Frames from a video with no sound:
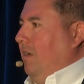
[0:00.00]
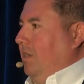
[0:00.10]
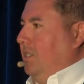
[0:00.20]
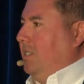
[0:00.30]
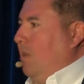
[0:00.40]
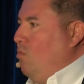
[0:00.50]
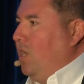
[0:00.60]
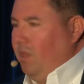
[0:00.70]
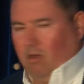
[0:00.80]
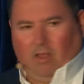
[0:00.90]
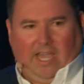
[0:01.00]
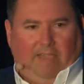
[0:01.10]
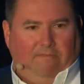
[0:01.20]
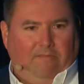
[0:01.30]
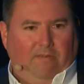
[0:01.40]
Someone in their
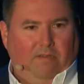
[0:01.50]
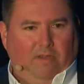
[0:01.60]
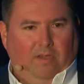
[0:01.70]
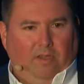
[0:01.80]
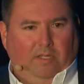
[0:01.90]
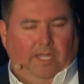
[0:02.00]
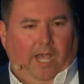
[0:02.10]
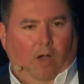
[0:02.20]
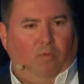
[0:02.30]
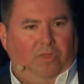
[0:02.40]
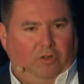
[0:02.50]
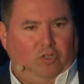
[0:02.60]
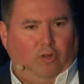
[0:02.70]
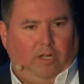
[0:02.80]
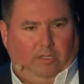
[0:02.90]
life to help when they're
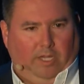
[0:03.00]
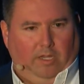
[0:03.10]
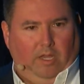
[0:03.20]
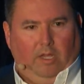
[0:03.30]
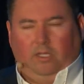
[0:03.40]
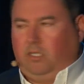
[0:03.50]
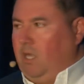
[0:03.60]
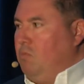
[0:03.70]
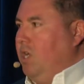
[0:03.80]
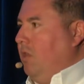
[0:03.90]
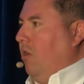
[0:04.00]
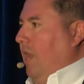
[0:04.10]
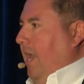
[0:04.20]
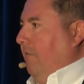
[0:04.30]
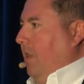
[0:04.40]
struggling. Someone in their
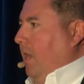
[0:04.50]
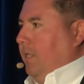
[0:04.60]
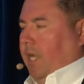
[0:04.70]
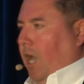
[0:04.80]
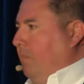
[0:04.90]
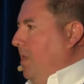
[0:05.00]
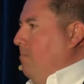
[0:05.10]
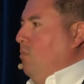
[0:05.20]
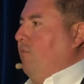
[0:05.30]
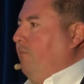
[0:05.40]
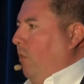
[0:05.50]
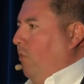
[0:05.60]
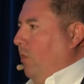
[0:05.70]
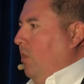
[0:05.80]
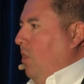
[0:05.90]
life to help them move
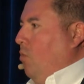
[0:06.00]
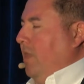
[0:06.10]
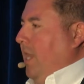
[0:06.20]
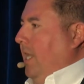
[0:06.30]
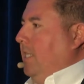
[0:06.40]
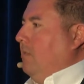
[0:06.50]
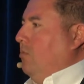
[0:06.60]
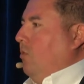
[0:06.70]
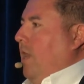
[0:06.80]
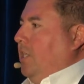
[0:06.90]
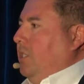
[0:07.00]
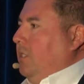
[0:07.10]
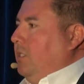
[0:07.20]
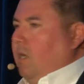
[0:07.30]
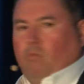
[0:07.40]
forward when they need some direction.
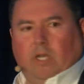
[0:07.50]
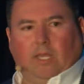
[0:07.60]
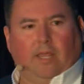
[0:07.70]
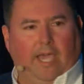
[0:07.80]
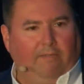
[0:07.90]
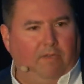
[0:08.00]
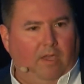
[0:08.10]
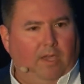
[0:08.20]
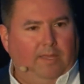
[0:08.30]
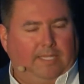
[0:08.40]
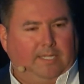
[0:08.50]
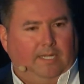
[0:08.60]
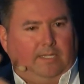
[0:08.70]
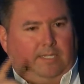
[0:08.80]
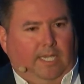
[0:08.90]
Someone in life that's going
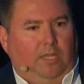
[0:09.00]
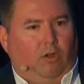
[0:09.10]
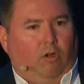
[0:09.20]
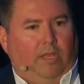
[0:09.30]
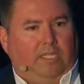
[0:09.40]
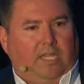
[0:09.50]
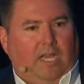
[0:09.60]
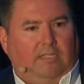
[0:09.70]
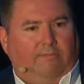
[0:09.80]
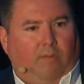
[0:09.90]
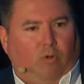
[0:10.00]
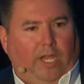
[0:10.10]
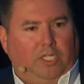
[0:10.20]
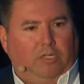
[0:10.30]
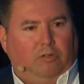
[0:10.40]
to see the early signs of
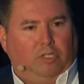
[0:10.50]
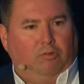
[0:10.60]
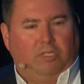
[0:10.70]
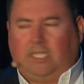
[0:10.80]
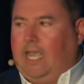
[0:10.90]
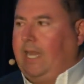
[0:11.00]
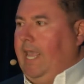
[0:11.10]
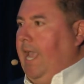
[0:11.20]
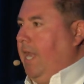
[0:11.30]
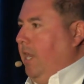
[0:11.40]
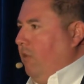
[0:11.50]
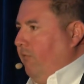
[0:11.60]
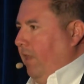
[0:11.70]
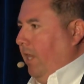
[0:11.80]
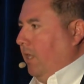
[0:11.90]
depression or suicide and
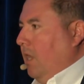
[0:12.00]
intervene.